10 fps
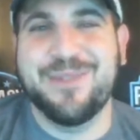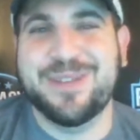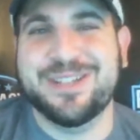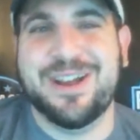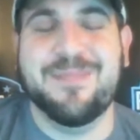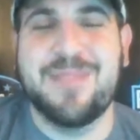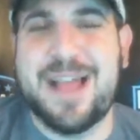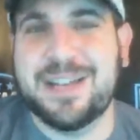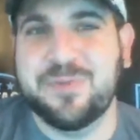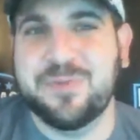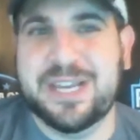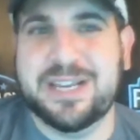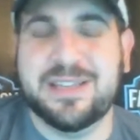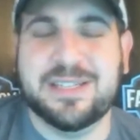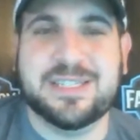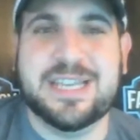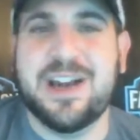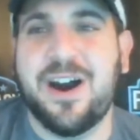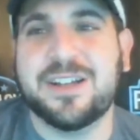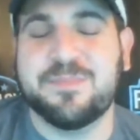We saw them last week. The
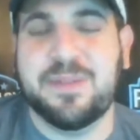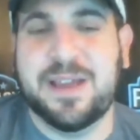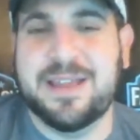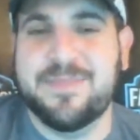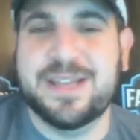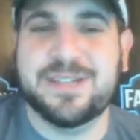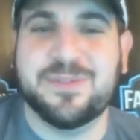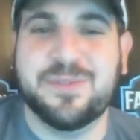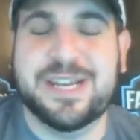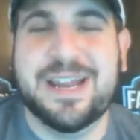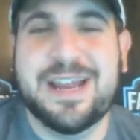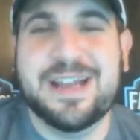Seahawks play them this week,